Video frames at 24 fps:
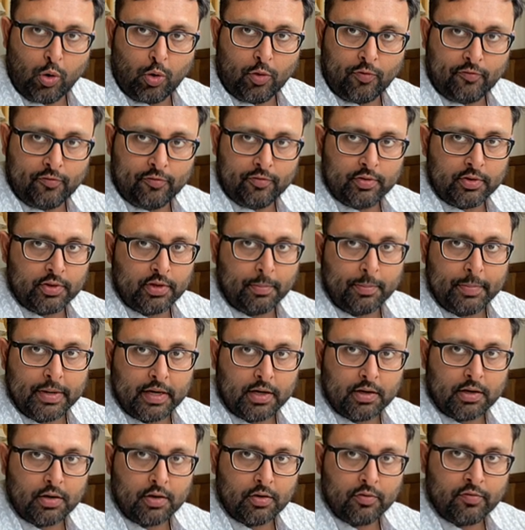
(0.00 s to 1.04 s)
of the
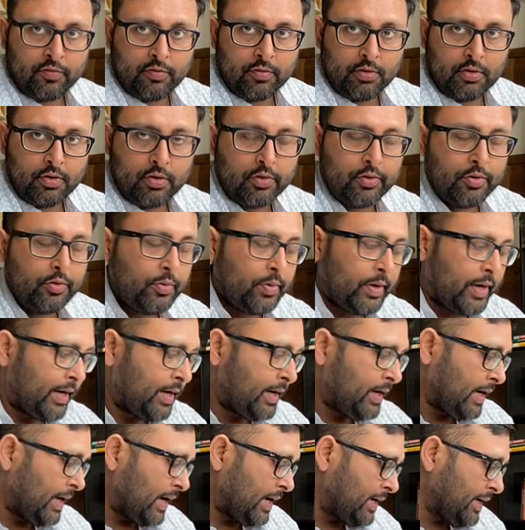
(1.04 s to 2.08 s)
bell curve,
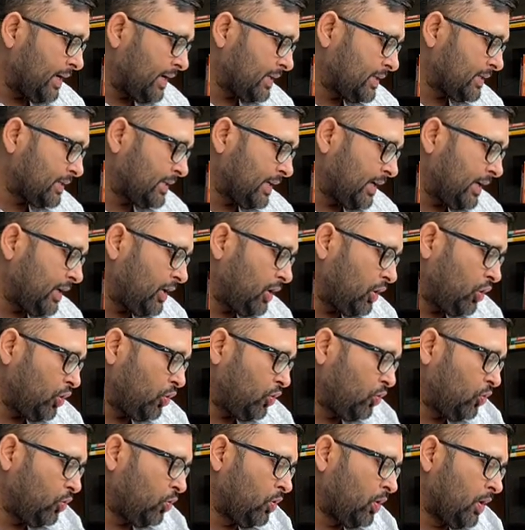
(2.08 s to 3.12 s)
right? And it is telling
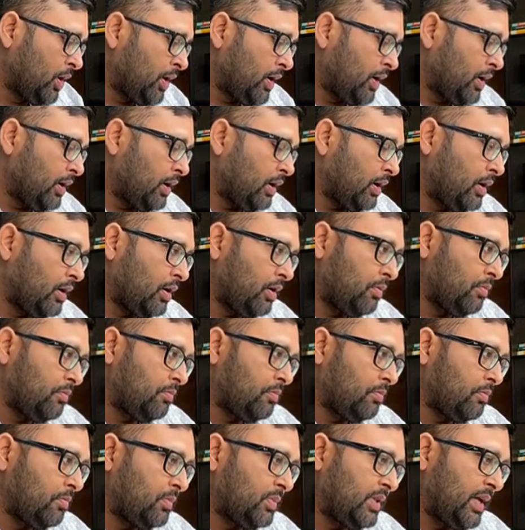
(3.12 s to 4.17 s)
you
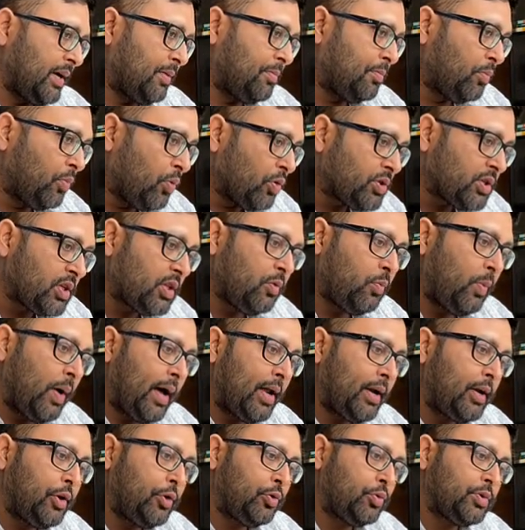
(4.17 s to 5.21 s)
that most of the
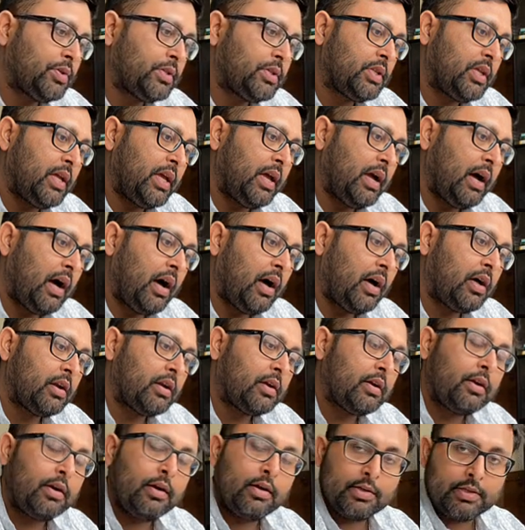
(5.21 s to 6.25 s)
values, they are
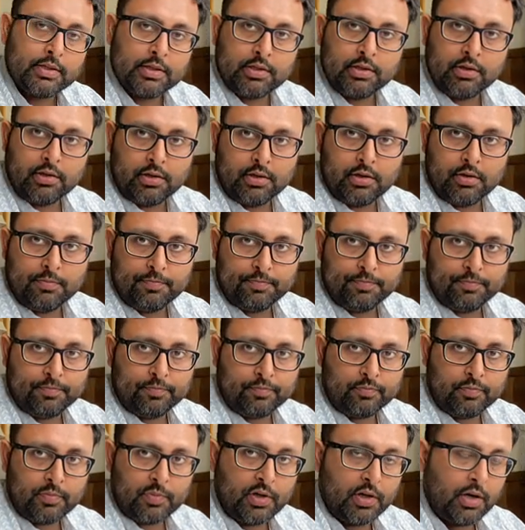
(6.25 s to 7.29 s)
clustered
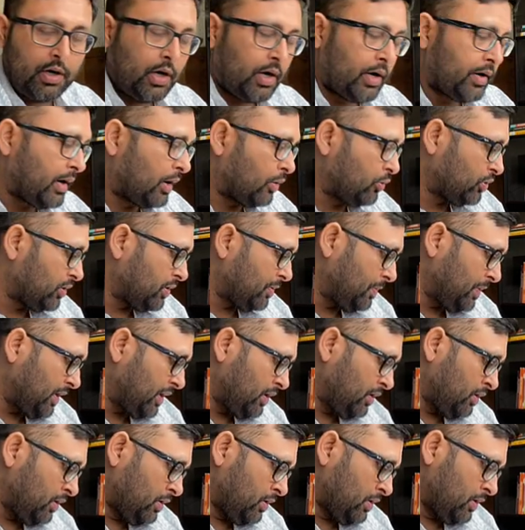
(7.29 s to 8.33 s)
around the
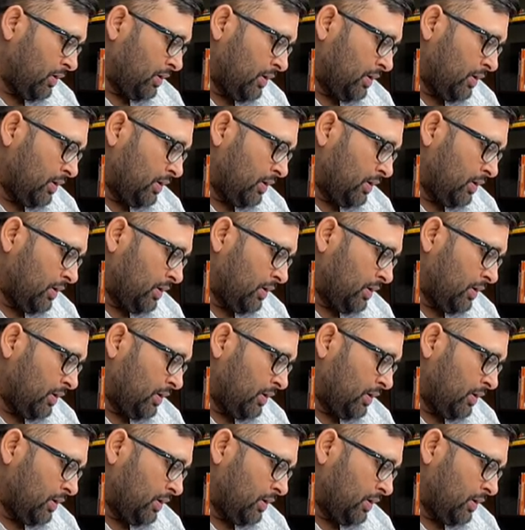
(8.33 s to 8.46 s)
mean.